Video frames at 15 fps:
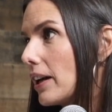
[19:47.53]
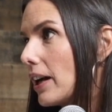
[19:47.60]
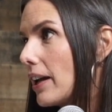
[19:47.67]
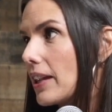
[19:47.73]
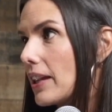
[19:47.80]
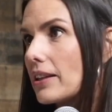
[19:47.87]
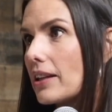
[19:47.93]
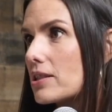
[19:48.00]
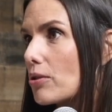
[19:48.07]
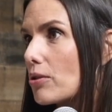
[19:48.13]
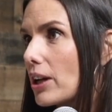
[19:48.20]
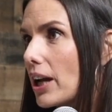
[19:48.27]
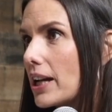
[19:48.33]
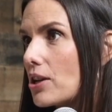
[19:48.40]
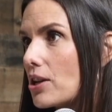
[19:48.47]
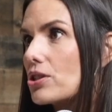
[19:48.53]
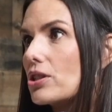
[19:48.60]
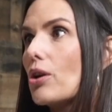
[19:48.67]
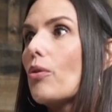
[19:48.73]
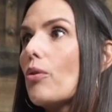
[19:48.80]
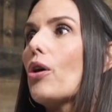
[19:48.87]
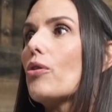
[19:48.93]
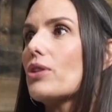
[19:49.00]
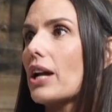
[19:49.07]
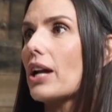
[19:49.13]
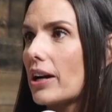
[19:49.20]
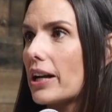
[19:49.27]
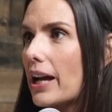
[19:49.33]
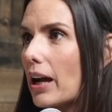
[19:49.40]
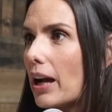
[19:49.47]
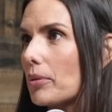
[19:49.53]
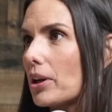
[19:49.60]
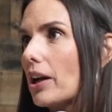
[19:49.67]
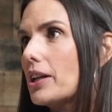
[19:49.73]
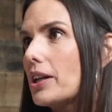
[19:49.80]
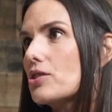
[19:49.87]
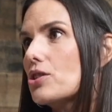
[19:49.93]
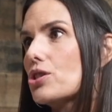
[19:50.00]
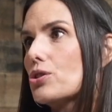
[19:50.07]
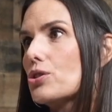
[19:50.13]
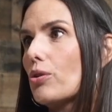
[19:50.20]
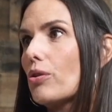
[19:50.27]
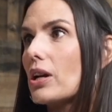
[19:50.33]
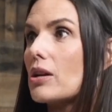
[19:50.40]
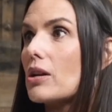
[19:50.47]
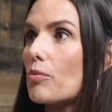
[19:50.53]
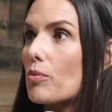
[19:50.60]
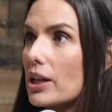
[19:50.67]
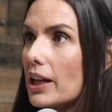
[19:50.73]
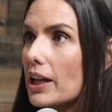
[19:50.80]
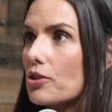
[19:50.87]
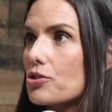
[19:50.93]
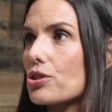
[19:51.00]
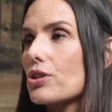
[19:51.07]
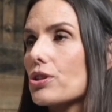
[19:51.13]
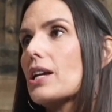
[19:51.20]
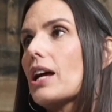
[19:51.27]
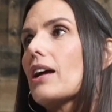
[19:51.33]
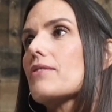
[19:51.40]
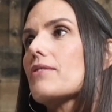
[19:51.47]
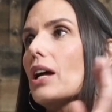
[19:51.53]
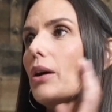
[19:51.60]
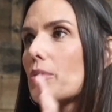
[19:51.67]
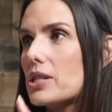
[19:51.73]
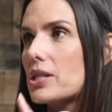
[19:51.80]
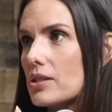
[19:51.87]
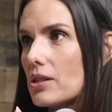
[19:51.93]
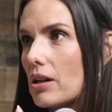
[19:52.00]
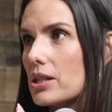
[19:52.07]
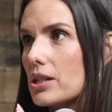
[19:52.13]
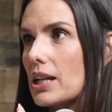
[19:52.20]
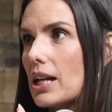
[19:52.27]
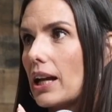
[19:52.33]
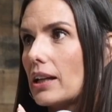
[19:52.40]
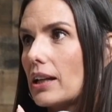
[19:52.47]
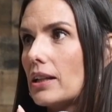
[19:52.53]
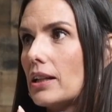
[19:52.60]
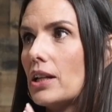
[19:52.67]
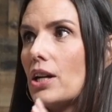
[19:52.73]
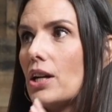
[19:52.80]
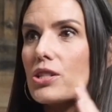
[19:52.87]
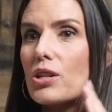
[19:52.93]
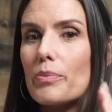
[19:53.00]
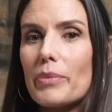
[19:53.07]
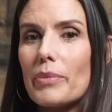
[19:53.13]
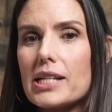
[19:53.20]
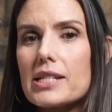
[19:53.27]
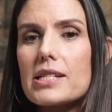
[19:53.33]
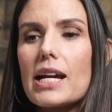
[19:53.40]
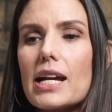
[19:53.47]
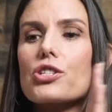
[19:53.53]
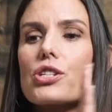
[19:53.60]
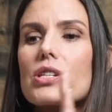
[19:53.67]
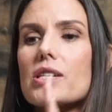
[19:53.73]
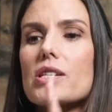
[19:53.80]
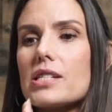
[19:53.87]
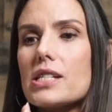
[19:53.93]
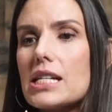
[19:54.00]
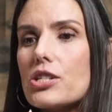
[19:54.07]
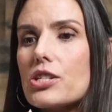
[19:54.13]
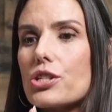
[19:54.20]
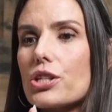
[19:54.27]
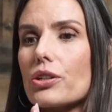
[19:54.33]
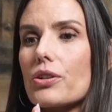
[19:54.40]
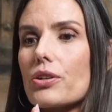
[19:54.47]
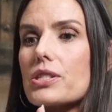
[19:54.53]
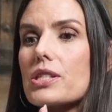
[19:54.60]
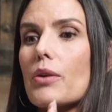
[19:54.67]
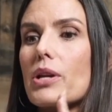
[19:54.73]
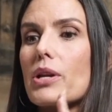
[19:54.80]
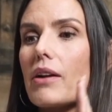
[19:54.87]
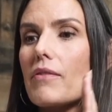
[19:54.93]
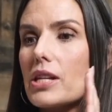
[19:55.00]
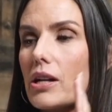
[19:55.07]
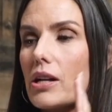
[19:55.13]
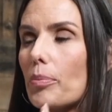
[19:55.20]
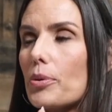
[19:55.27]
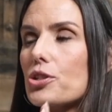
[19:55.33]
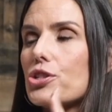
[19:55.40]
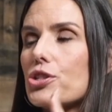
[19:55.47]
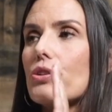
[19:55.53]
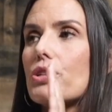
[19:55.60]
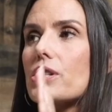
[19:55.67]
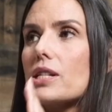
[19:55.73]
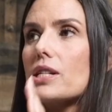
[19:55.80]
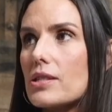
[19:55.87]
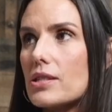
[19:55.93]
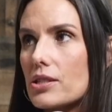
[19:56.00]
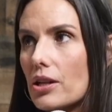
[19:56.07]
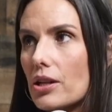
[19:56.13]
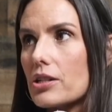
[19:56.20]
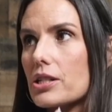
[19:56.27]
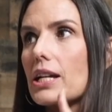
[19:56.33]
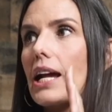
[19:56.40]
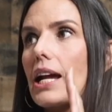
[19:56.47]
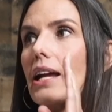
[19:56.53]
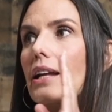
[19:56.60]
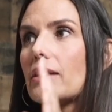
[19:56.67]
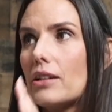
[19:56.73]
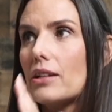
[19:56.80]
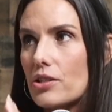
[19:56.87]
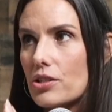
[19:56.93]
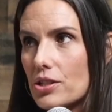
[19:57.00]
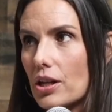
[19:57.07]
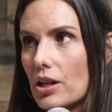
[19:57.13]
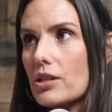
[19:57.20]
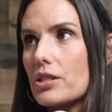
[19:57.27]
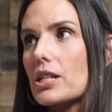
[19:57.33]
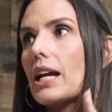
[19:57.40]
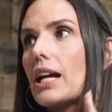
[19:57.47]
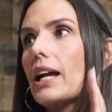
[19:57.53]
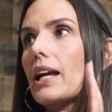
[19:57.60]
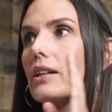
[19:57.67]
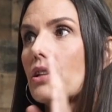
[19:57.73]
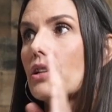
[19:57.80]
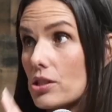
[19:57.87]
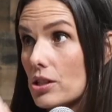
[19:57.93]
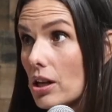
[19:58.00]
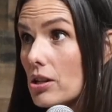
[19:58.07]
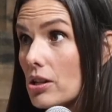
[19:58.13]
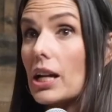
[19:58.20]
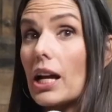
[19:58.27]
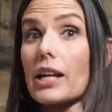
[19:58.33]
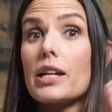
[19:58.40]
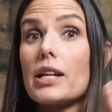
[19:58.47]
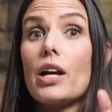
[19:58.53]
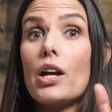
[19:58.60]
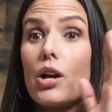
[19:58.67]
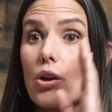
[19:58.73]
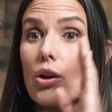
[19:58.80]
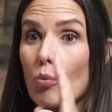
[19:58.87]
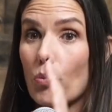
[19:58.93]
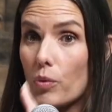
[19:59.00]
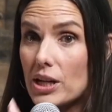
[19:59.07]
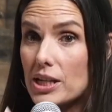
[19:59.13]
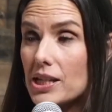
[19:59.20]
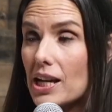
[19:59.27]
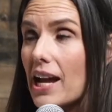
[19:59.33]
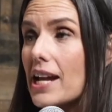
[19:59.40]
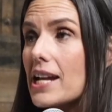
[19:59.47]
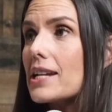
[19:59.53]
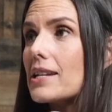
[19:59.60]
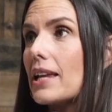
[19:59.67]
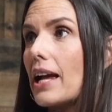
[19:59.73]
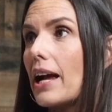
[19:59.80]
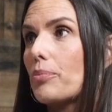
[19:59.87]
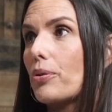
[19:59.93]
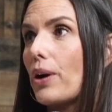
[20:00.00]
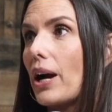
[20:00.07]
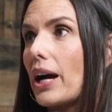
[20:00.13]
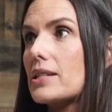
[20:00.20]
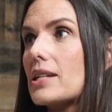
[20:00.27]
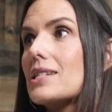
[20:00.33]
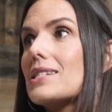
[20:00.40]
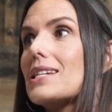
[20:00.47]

And then that's okay. You just go, oh, there I am, gone into story. We catch ourselves and we start again. So meditation is teaching us that we have the opportunity to start again, start again, start again. We take that practice